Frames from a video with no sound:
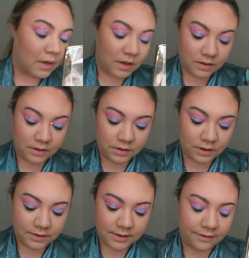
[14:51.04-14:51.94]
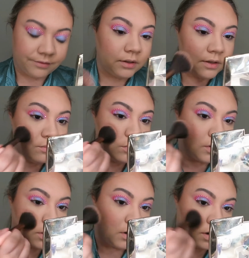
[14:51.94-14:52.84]
These are definitely
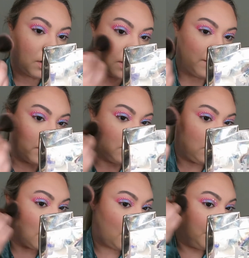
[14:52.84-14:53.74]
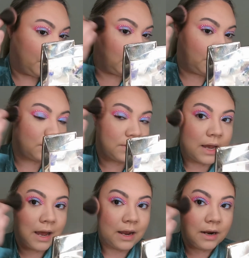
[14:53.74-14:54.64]
more on the buildable
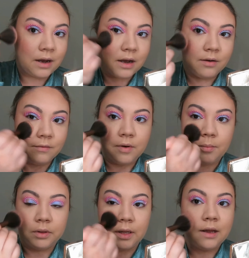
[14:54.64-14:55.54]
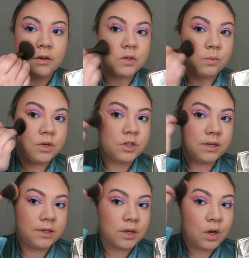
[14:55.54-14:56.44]
side of blush, which
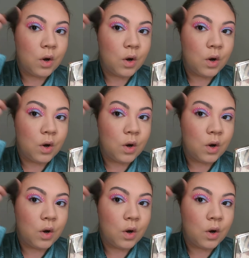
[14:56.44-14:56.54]
is